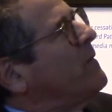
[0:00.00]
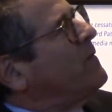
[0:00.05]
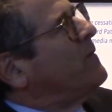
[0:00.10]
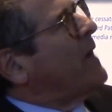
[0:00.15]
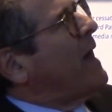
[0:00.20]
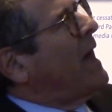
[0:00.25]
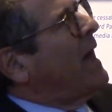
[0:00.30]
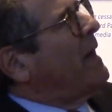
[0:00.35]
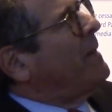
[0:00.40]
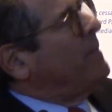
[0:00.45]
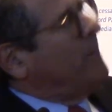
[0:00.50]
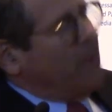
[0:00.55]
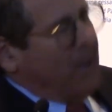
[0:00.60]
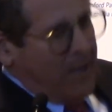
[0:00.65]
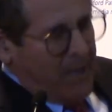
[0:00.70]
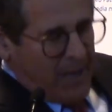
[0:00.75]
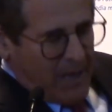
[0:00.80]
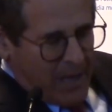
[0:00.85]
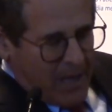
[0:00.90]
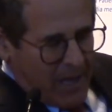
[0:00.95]
fat.
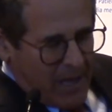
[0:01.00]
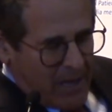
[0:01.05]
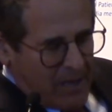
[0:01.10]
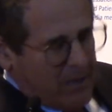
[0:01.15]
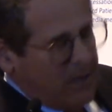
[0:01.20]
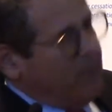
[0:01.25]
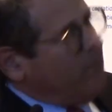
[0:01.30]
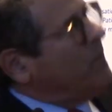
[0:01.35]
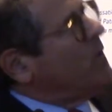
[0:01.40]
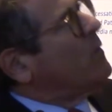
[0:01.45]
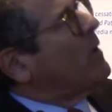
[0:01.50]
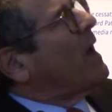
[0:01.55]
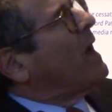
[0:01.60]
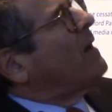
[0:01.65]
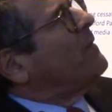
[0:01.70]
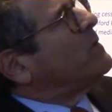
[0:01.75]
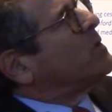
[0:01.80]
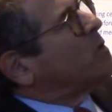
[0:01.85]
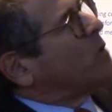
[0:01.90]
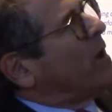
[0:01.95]
And if you
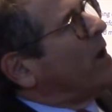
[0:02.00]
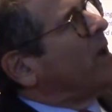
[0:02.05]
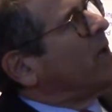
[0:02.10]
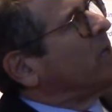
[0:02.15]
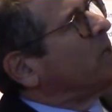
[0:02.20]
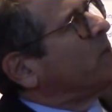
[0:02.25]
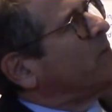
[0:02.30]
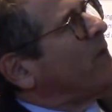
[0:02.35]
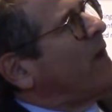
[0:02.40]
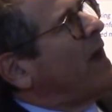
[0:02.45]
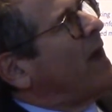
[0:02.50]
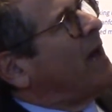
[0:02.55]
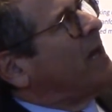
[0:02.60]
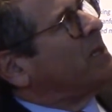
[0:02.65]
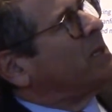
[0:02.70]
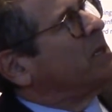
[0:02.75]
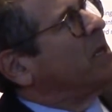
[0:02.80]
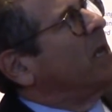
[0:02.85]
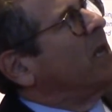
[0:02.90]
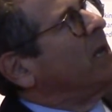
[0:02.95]
have trans
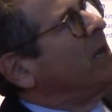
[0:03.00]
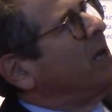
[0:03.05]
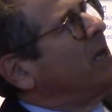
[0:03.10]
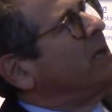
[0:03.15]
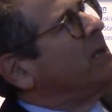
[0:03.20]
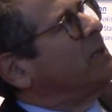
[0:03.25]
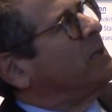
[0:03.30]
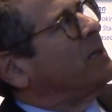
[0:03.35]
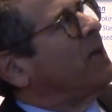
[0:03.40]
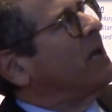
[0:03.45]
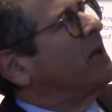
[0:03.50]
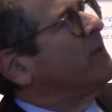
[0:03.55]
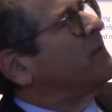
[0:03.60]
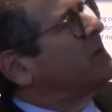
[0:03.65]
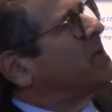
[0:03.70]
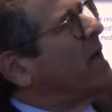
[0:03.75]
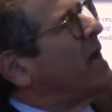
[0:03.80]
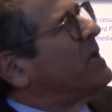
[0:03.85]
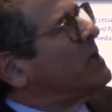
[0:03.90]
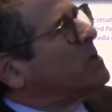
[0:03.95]
fats instead of
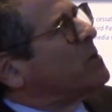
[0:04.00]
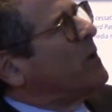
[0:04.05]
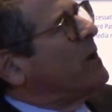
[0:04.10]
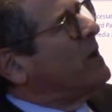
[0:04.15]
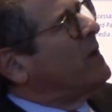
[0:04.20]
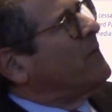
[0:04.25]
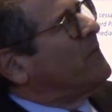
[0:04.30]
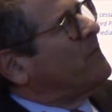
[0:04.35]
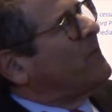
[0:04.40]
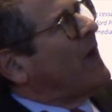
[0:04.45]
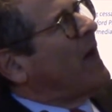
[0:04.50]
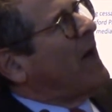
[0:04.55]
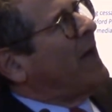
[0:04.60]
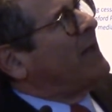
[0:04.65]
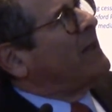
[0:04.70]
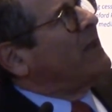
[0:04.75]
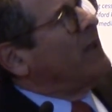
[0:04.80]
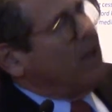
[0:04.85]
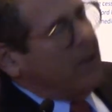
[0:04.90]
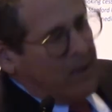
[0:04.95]
saturated
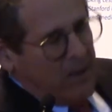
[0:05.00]
fat,